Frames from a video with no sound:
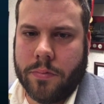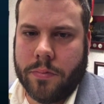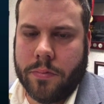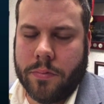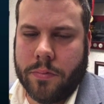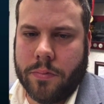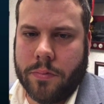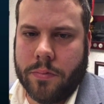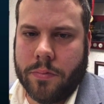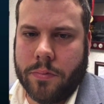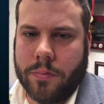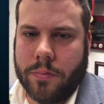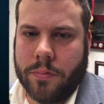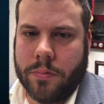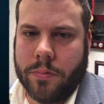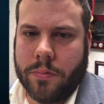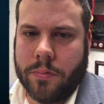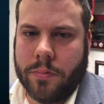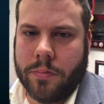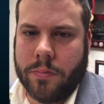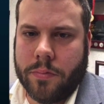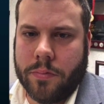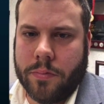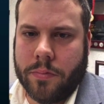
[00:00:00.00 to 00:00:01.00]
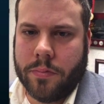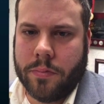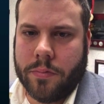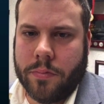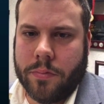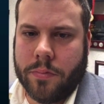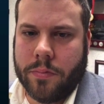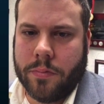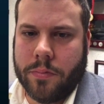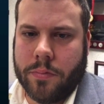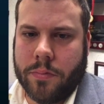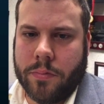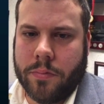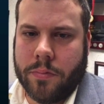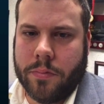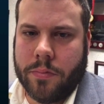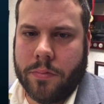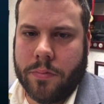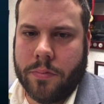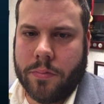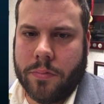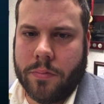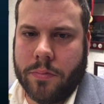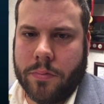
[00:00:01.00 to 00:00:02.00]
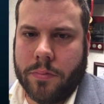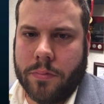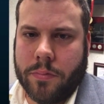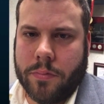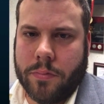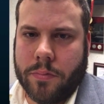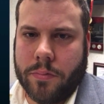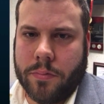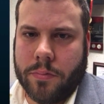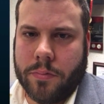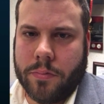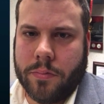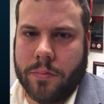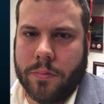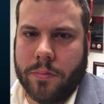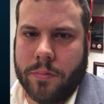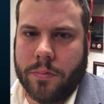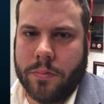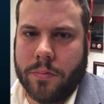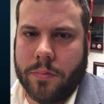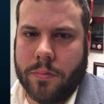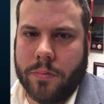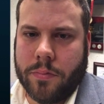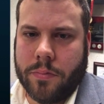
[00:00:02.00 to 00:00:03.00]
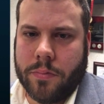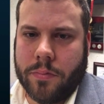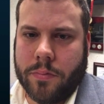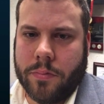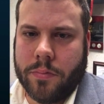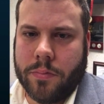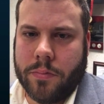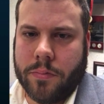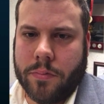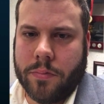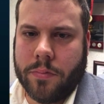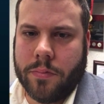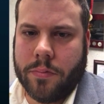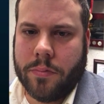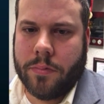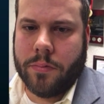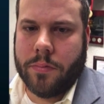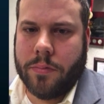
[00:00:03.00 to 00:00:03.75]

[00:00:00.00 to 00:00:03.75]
(not speaking)